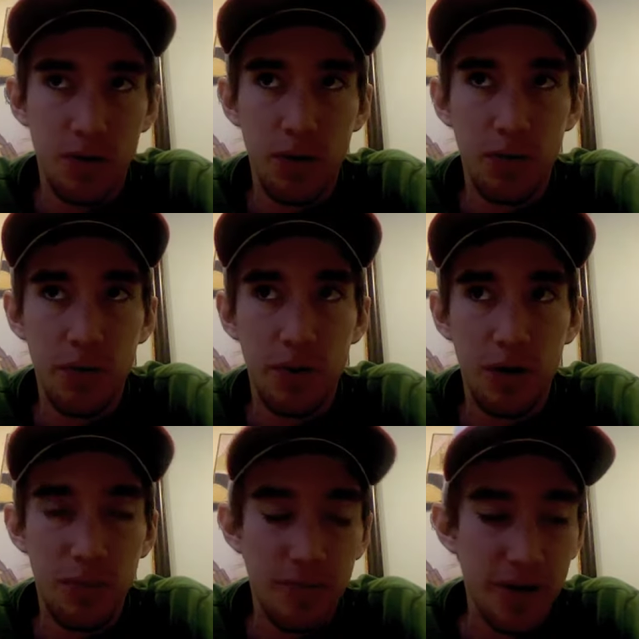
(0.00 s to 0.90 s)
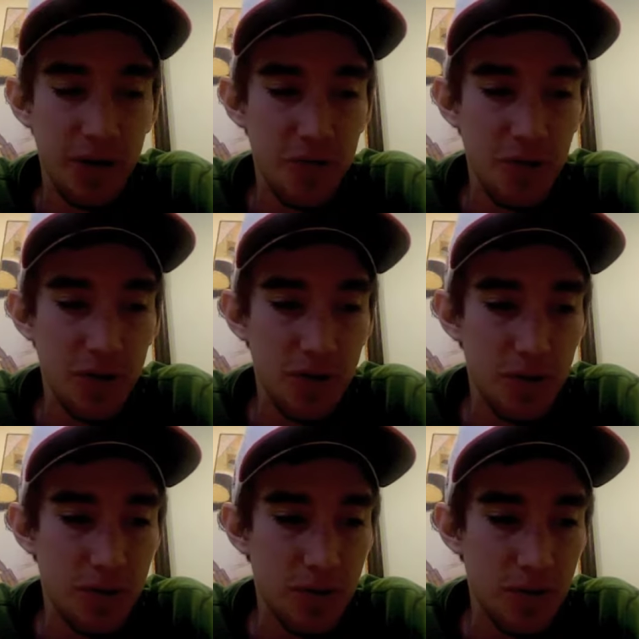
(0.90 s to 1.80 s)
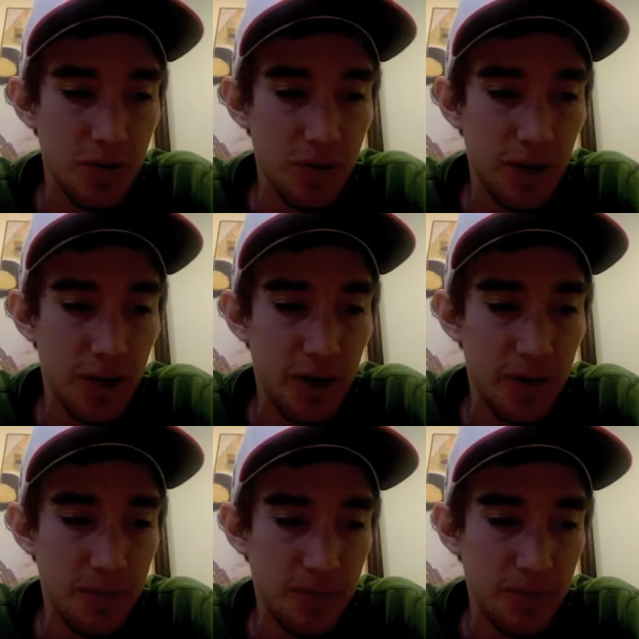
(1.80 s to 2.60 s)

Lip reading: work with your upper management to